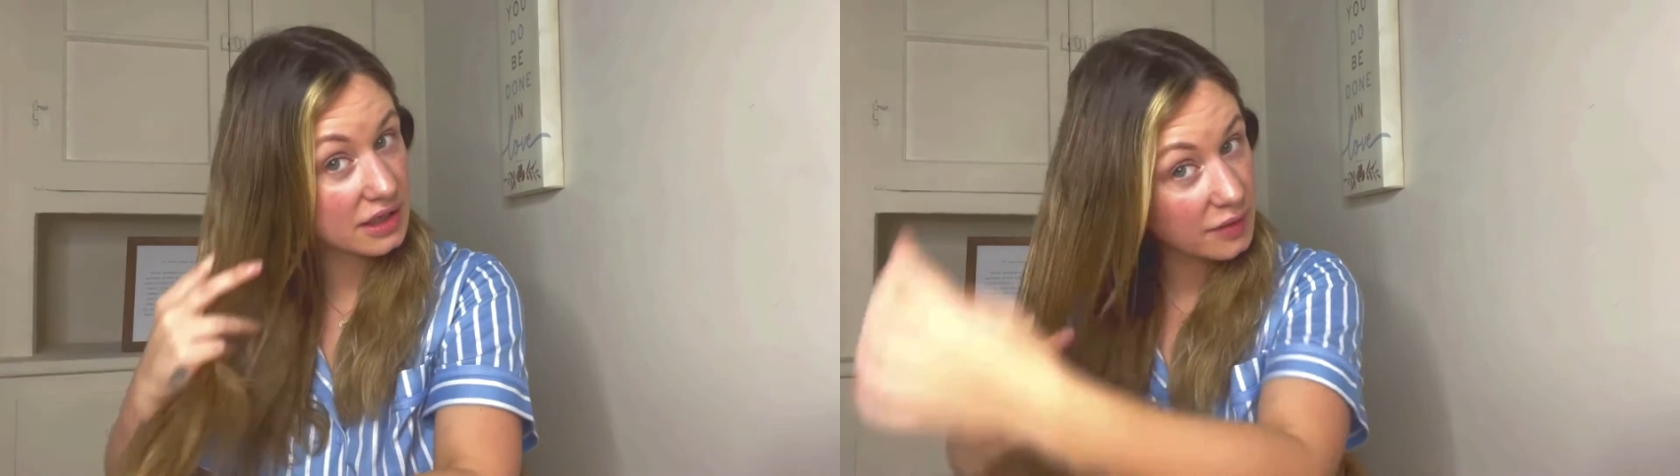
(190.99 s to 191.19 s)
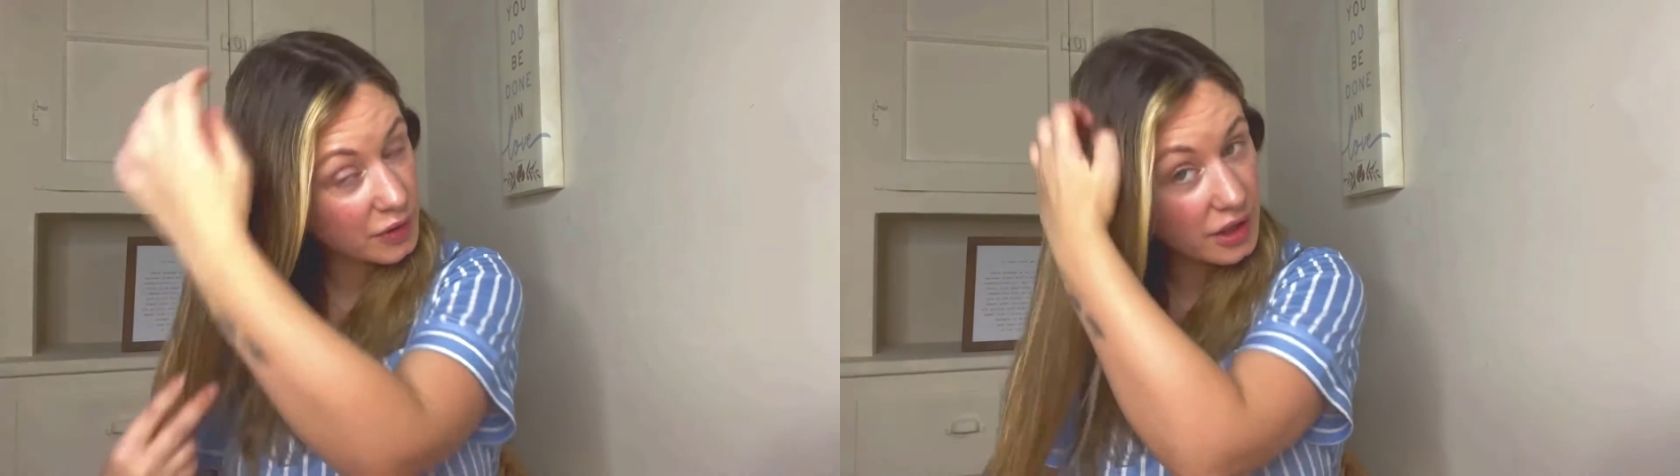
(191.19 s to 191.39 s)

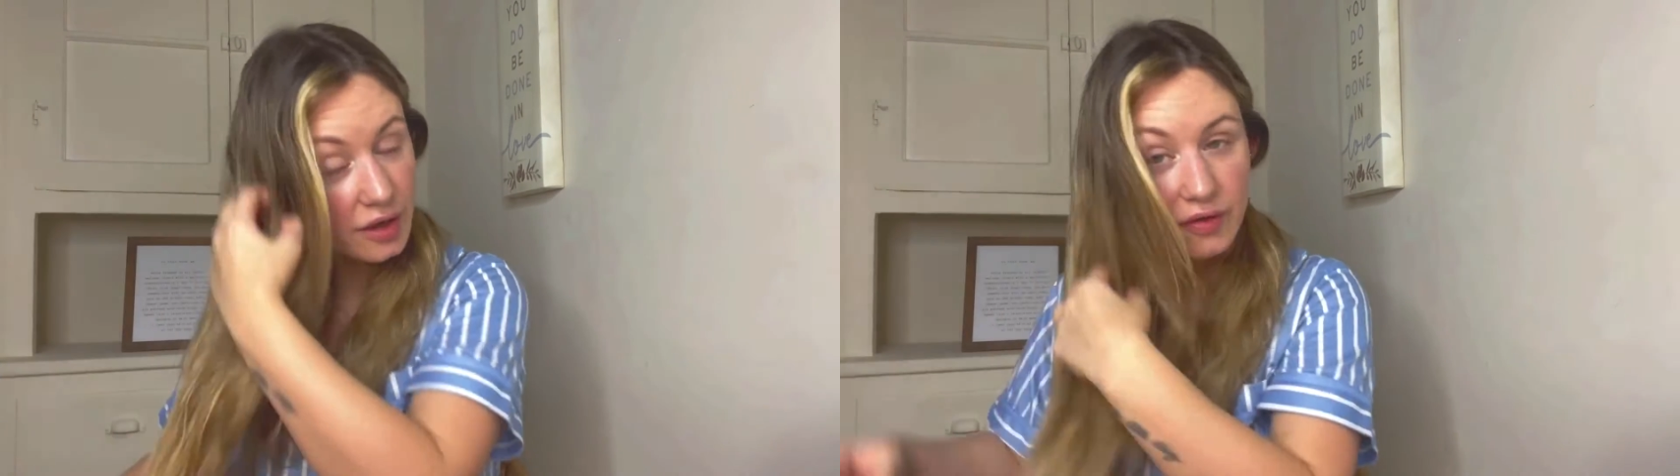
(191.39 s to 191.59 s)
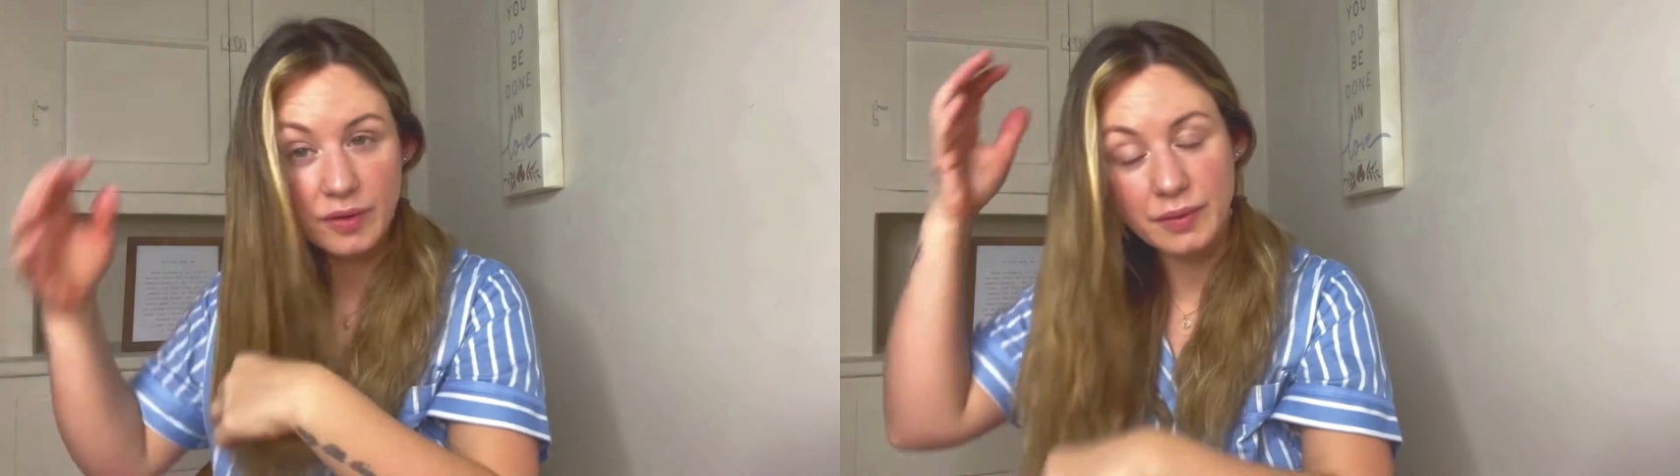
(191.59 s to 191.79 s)
keep your hair
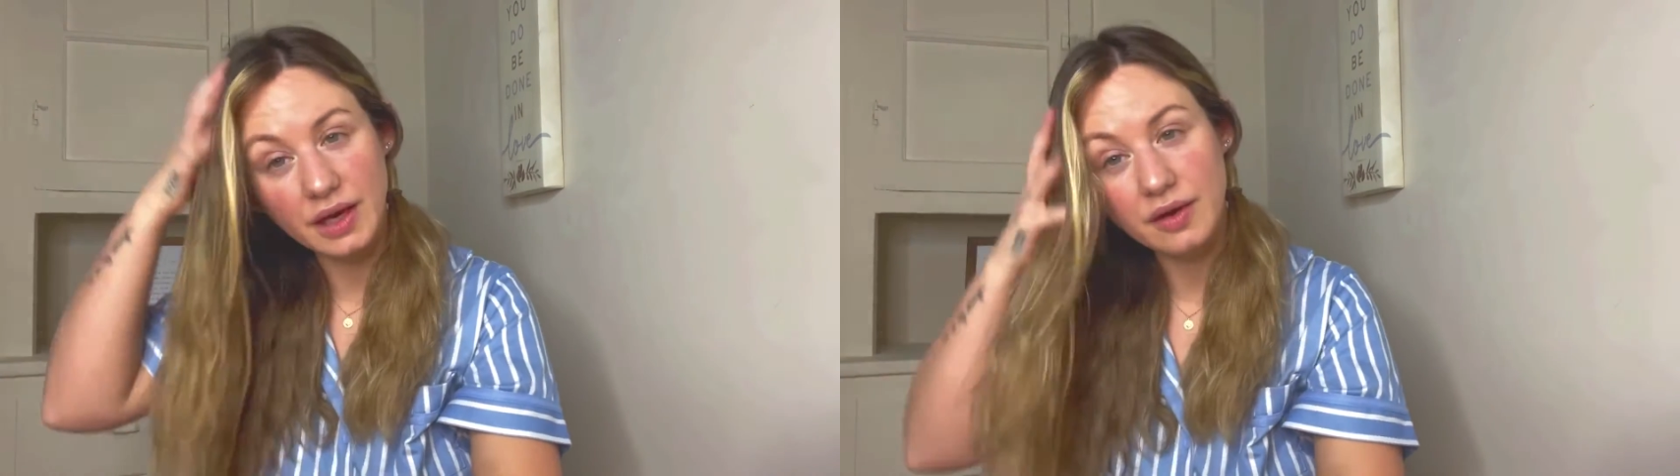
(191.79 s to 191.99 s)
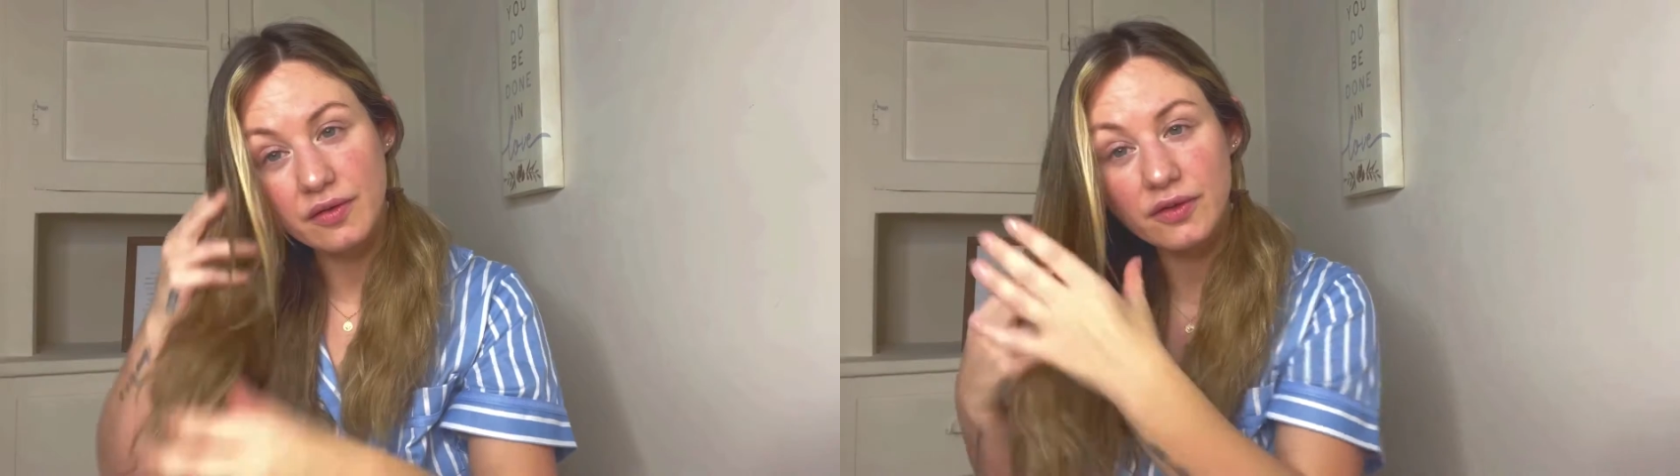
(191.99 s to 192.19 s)
from
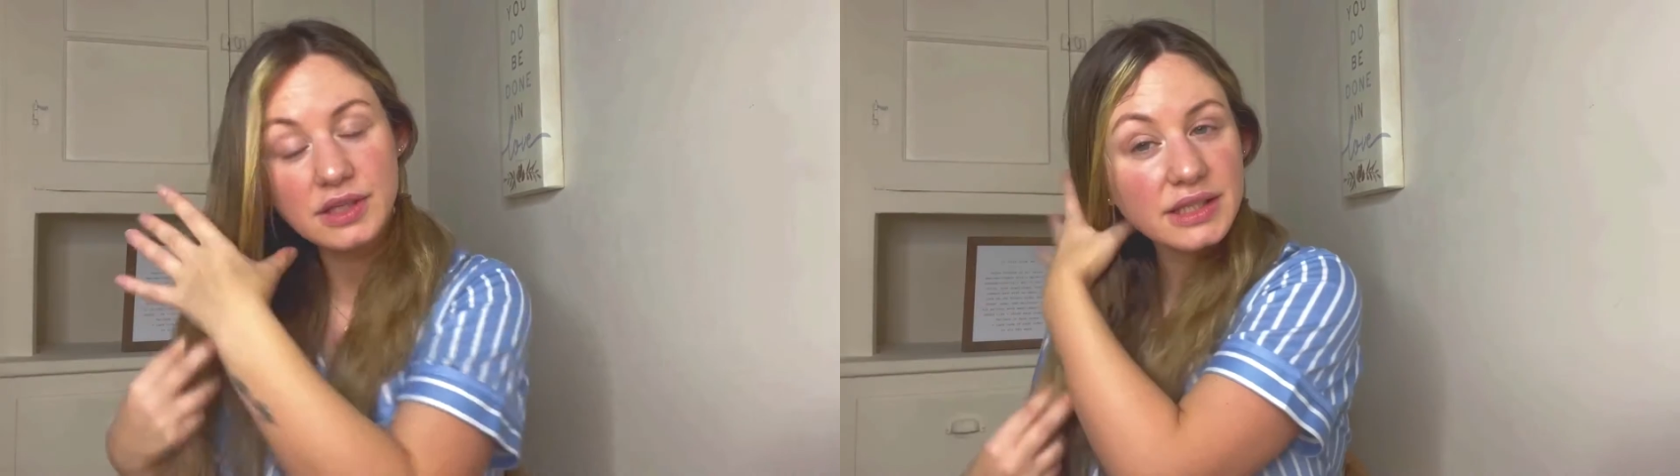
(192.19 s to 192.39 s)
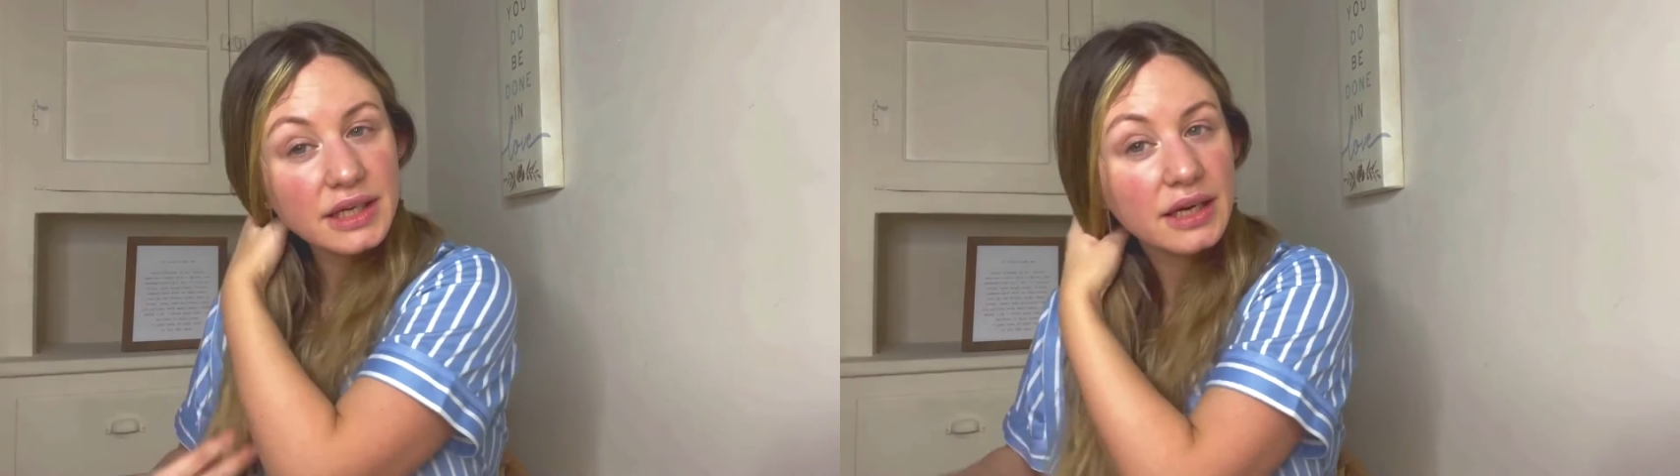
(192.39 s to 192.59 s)
getting
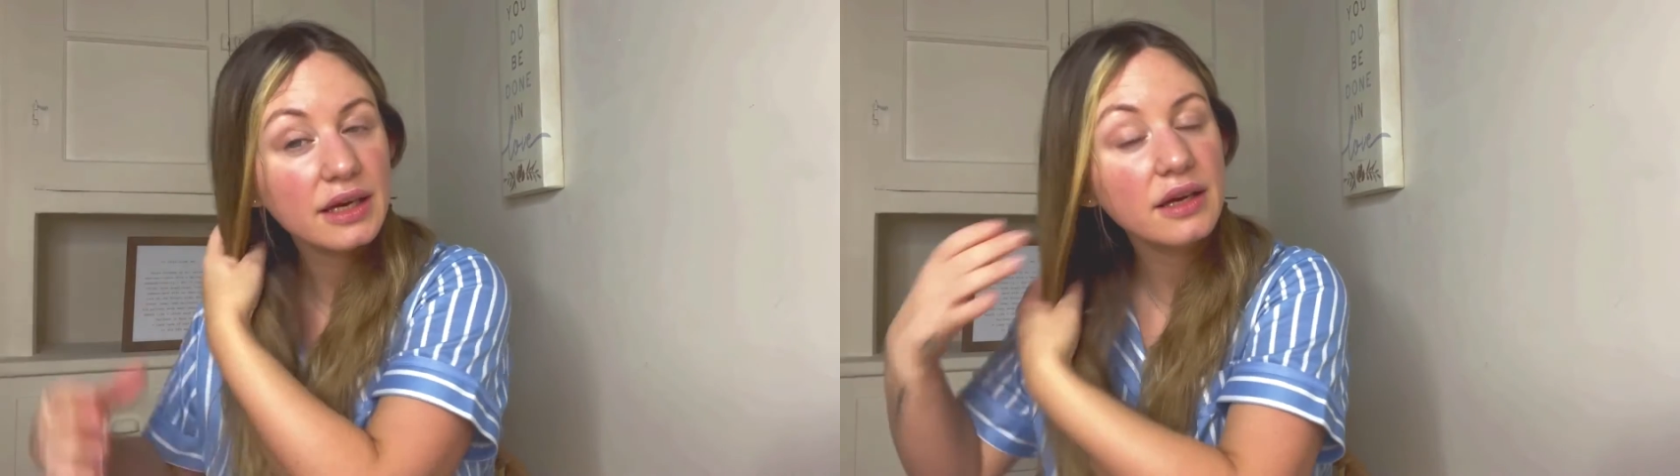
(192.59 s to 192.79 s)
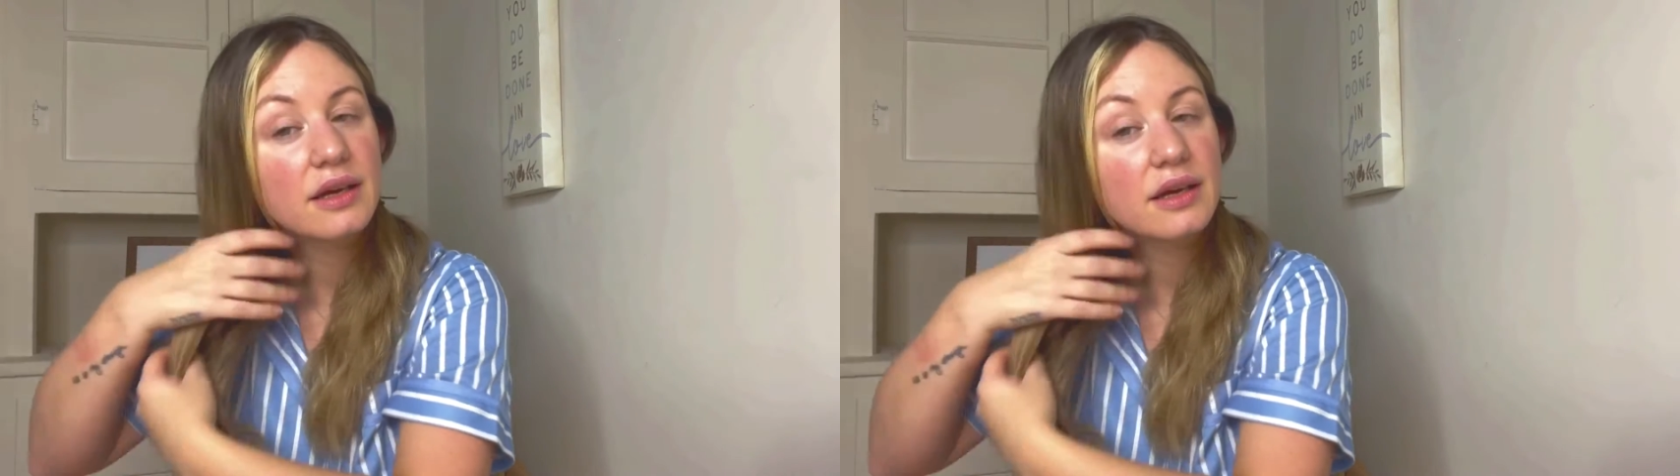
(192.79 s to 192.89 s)
frizzy,